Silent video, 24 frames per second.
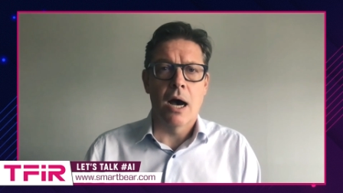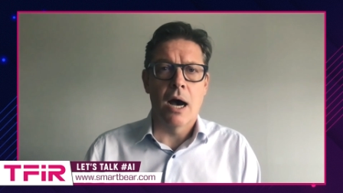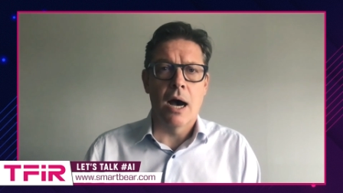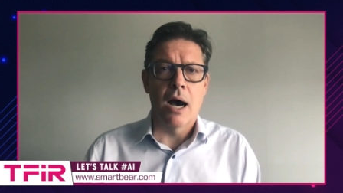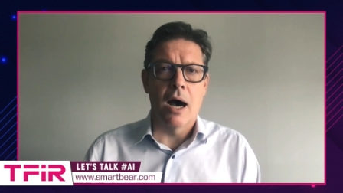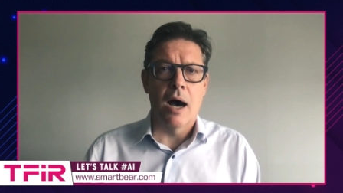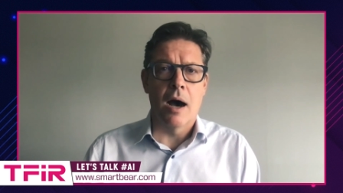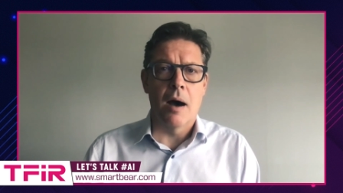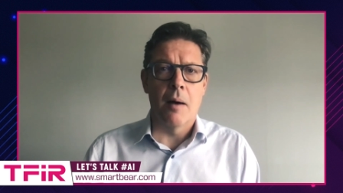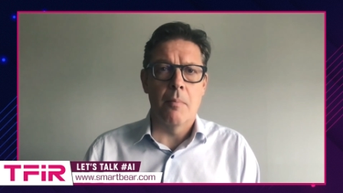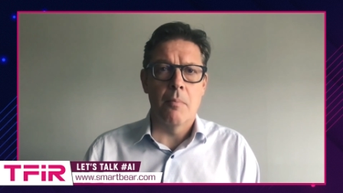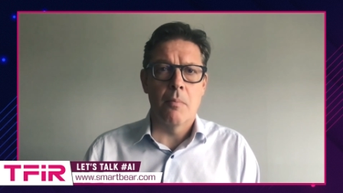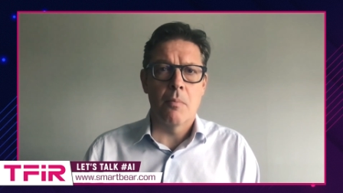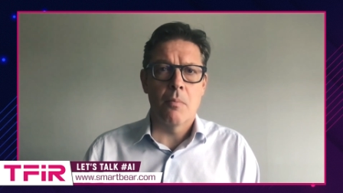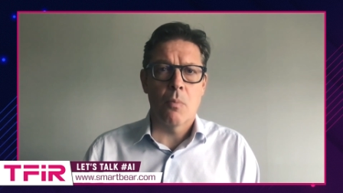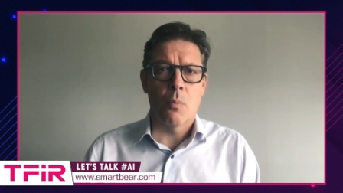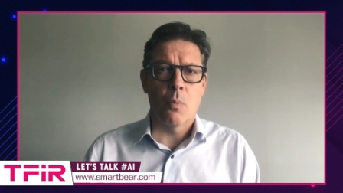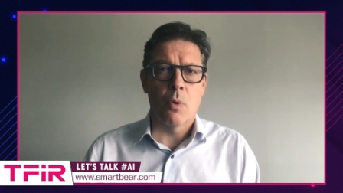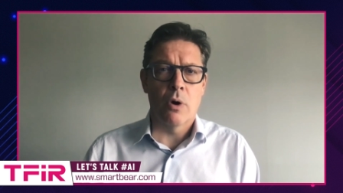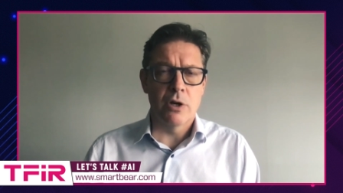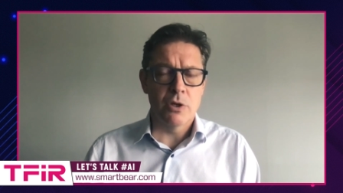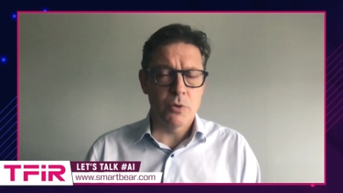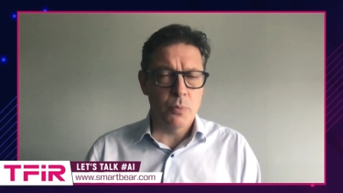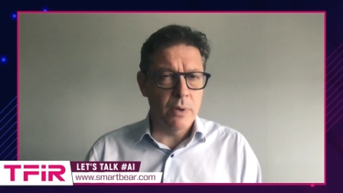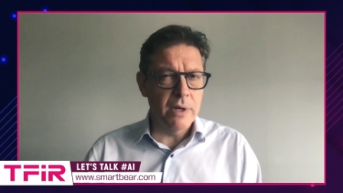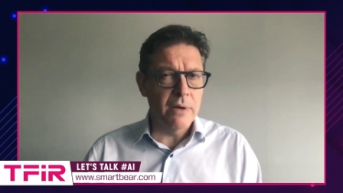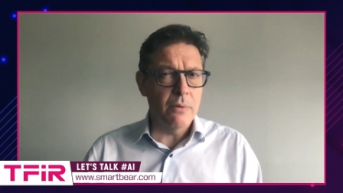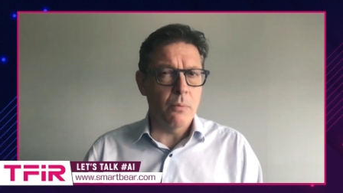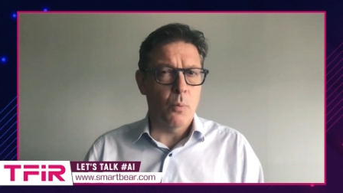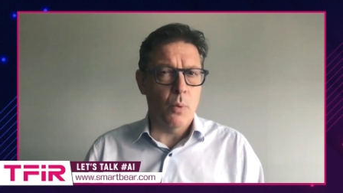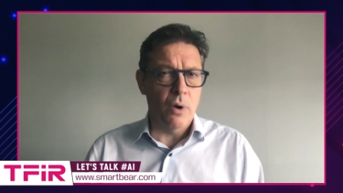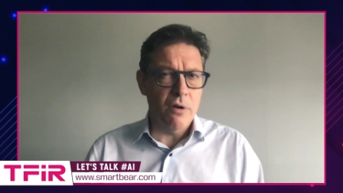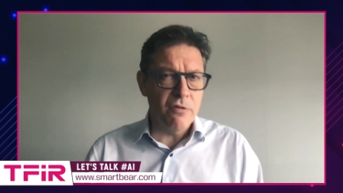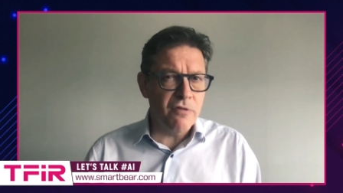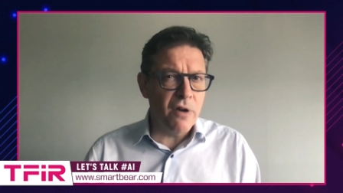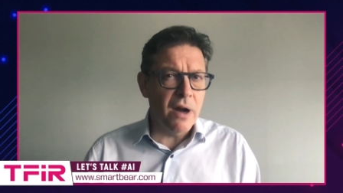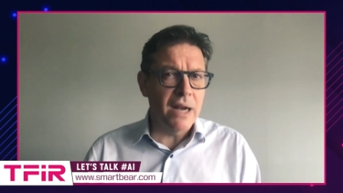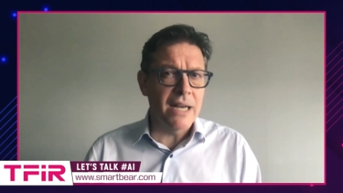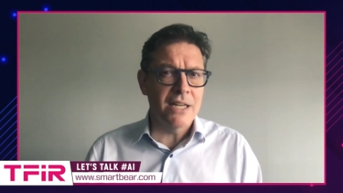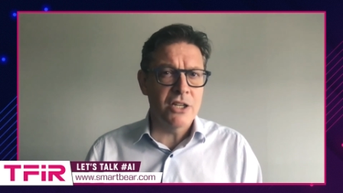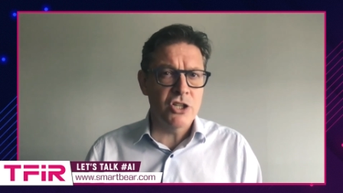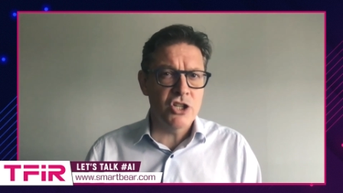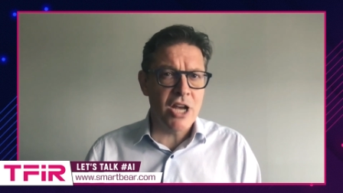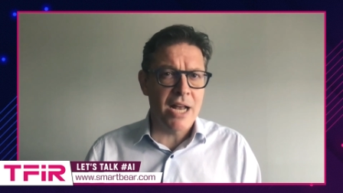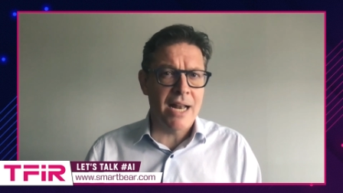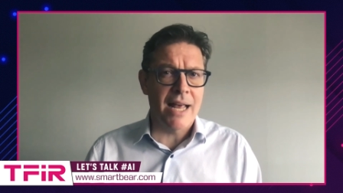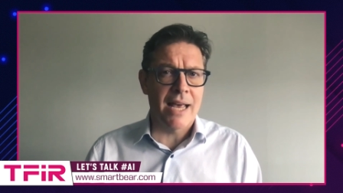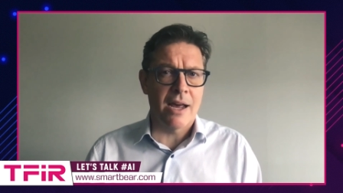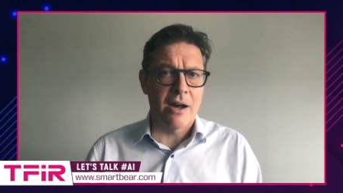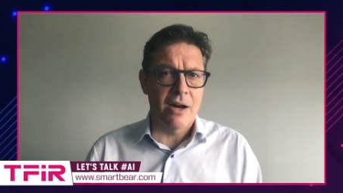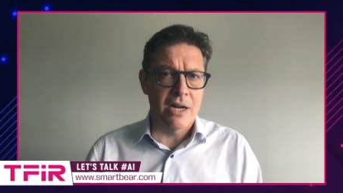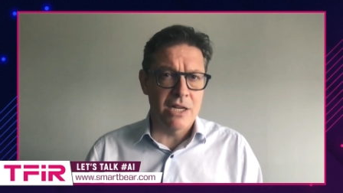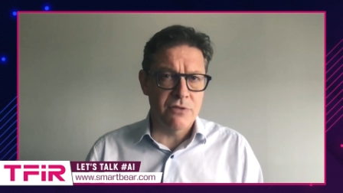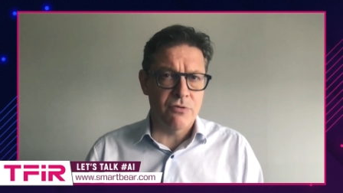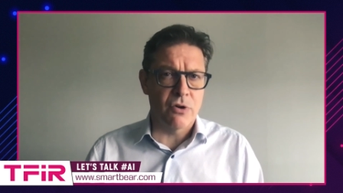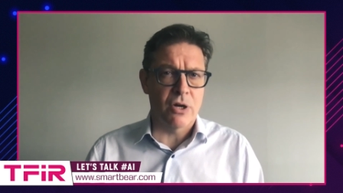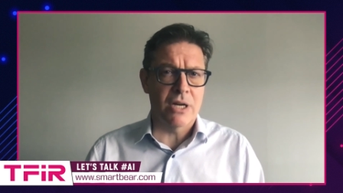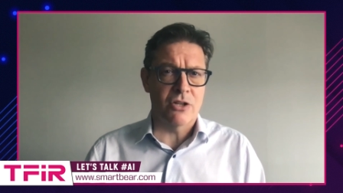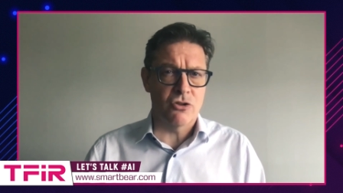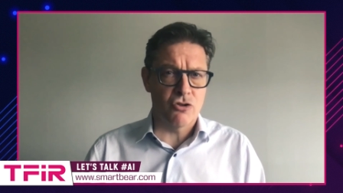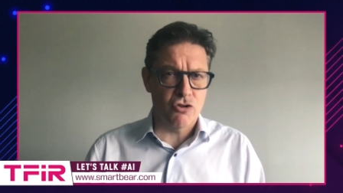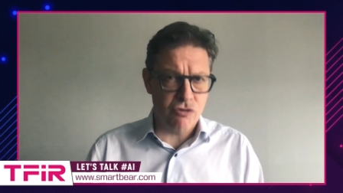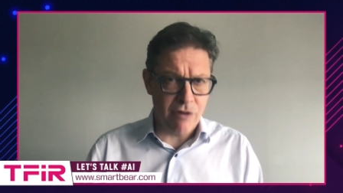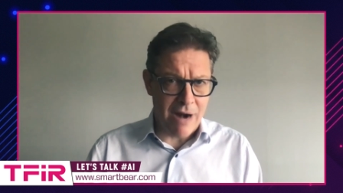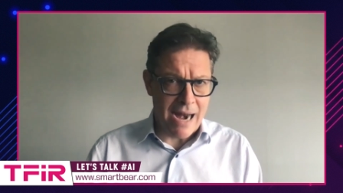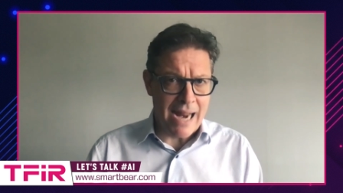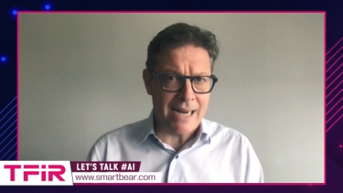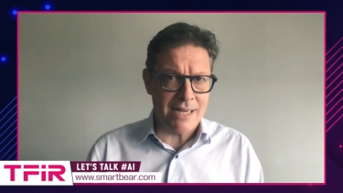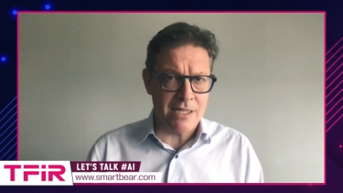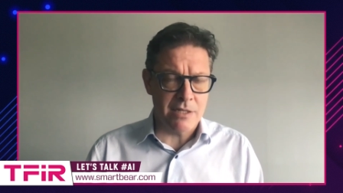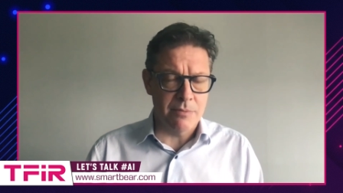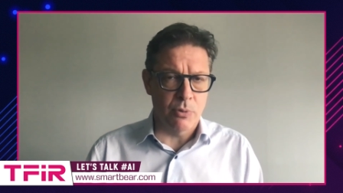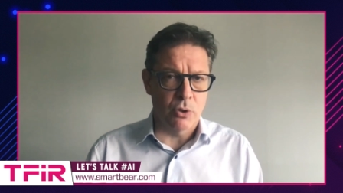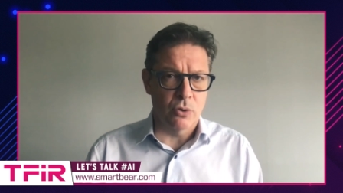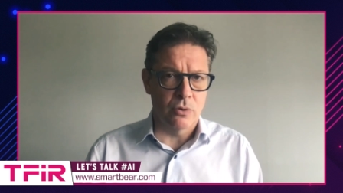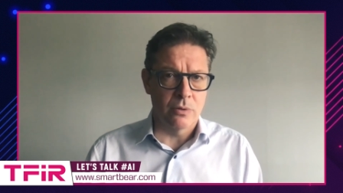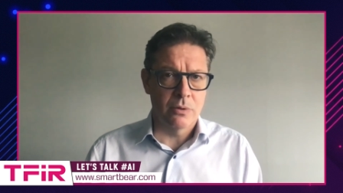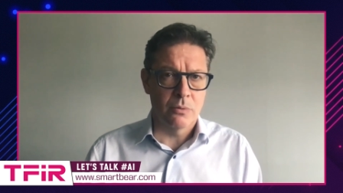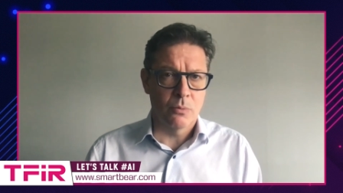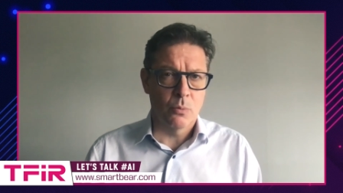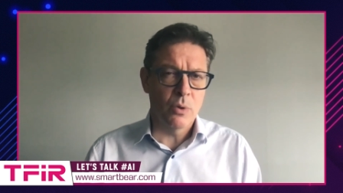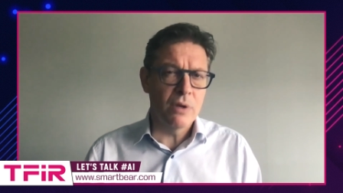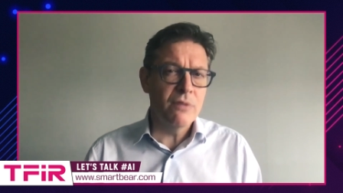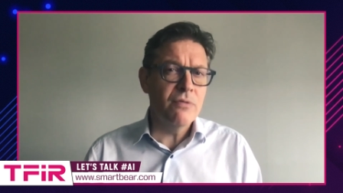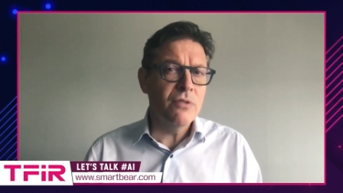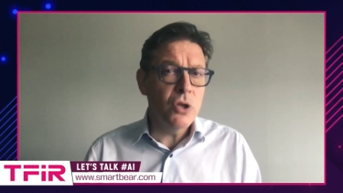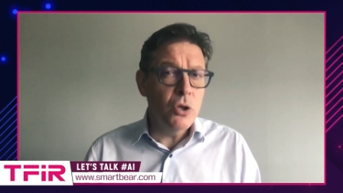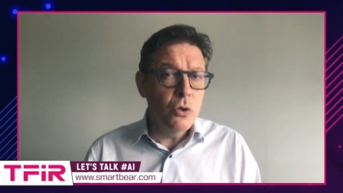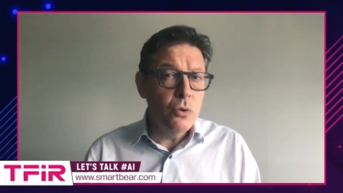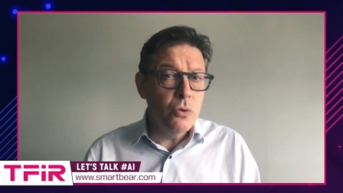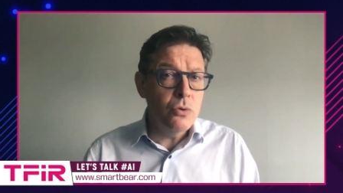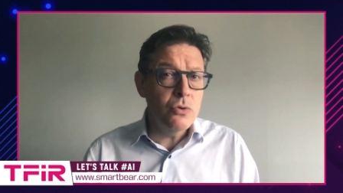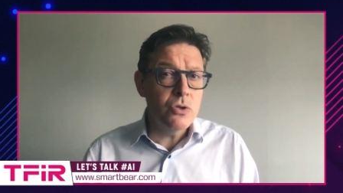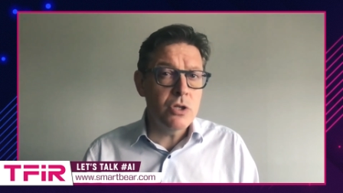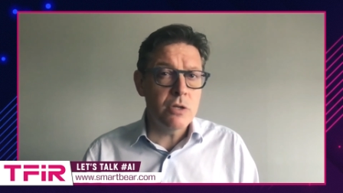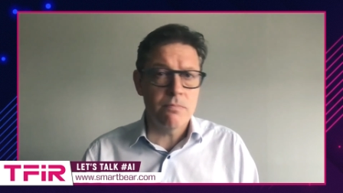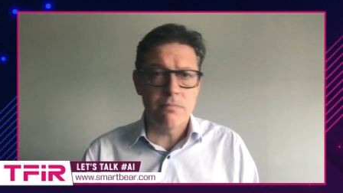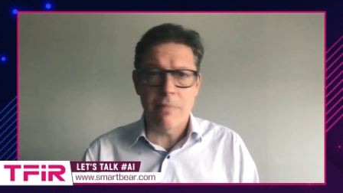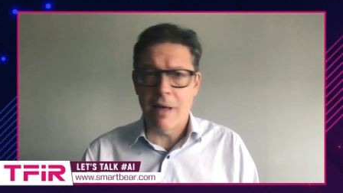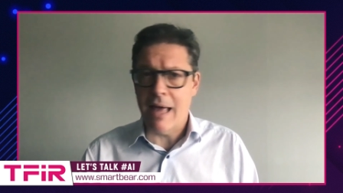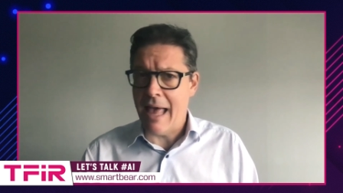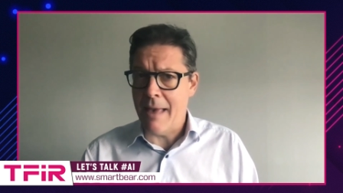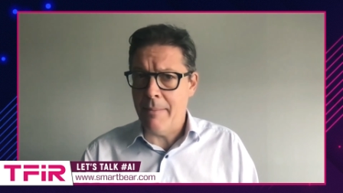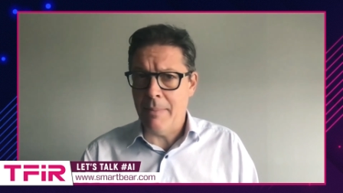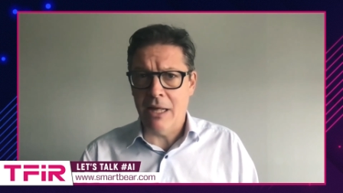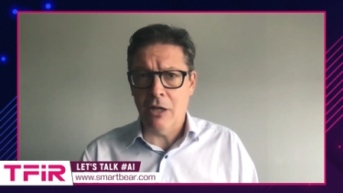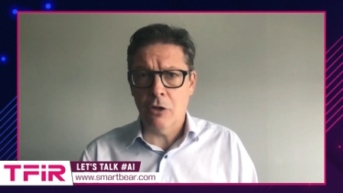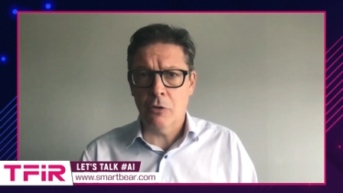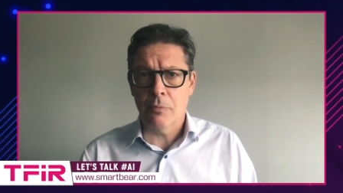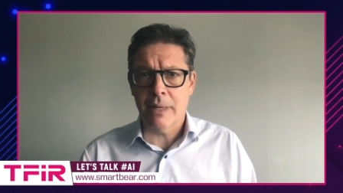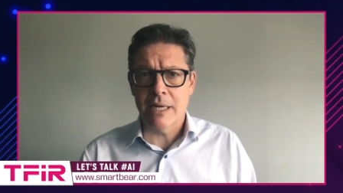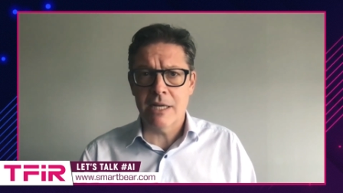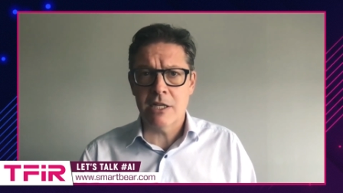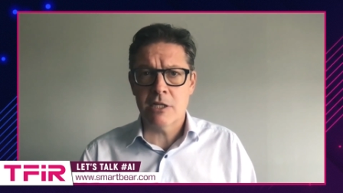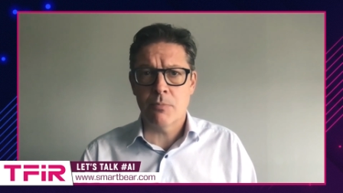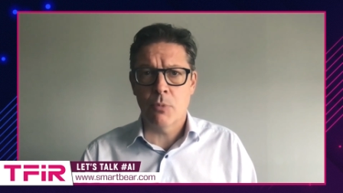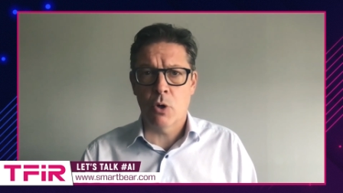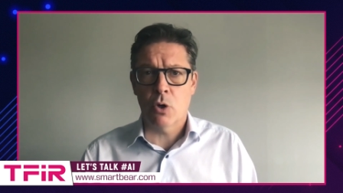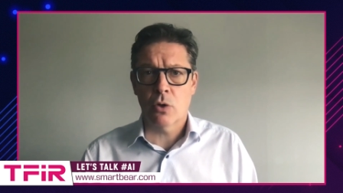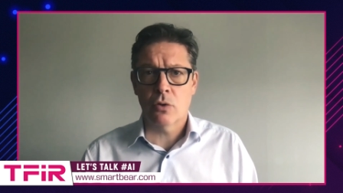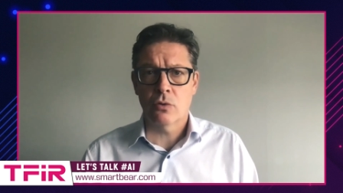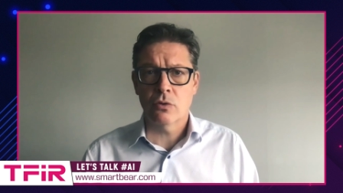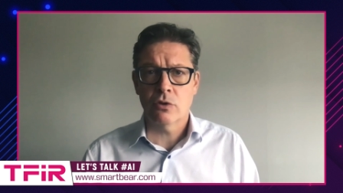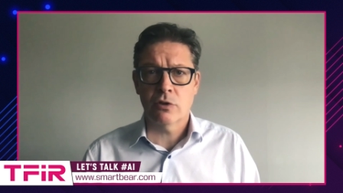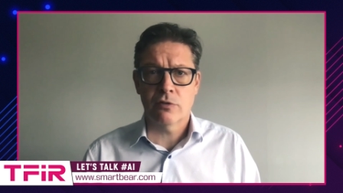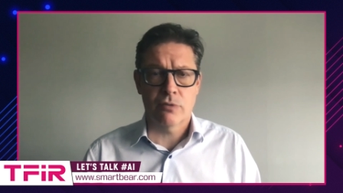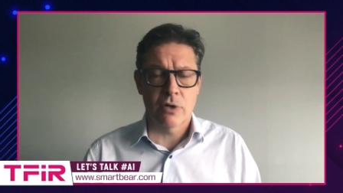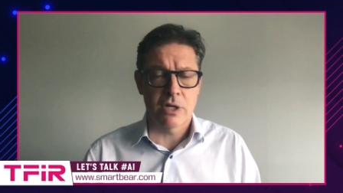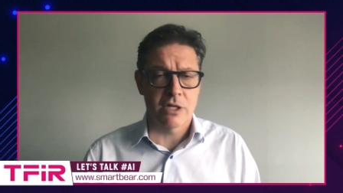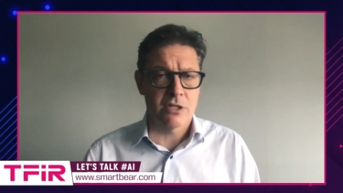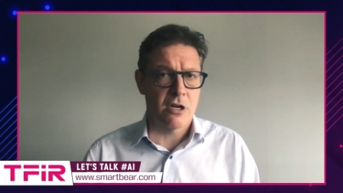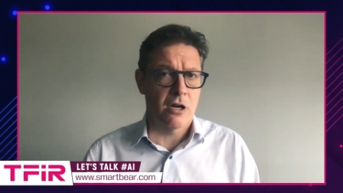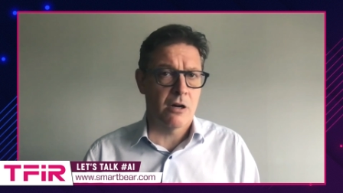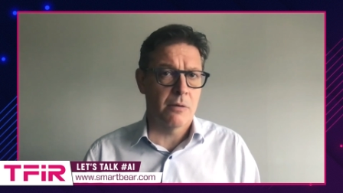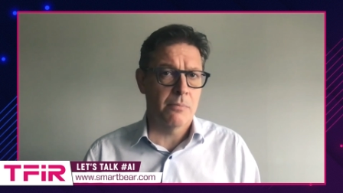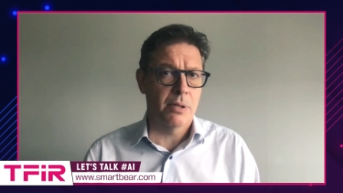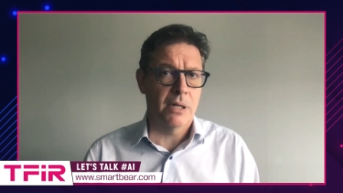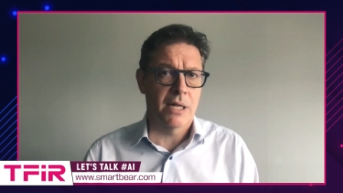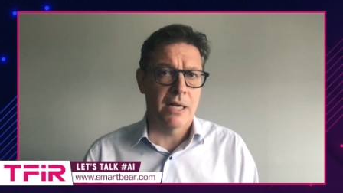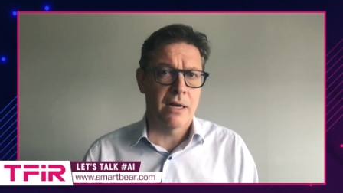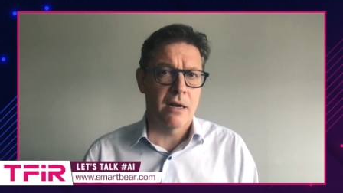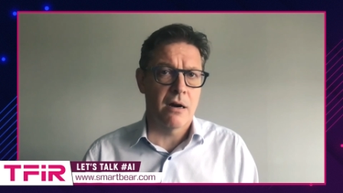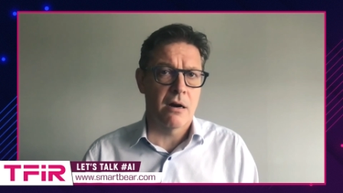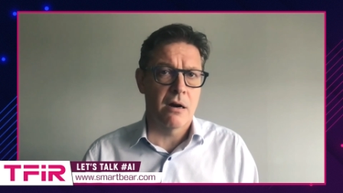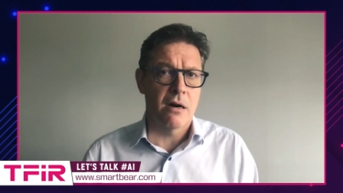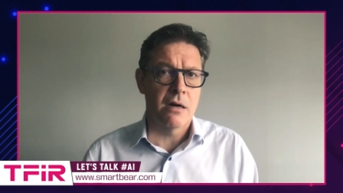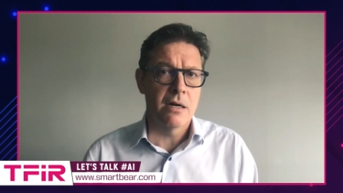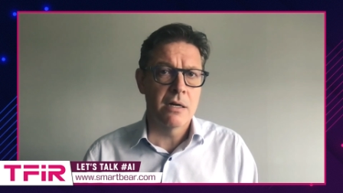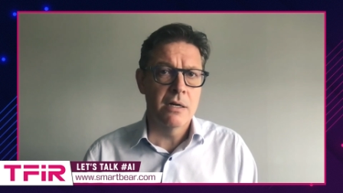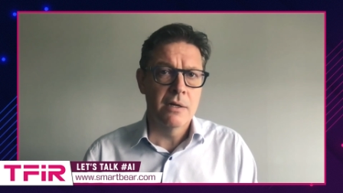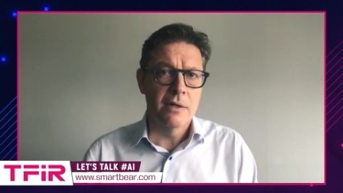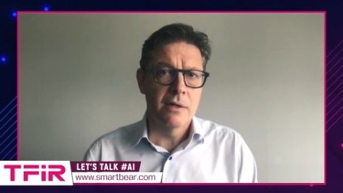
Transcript: Um, whereas we, are finding Gen AI is very tractable. We've used ML based models, for example, in our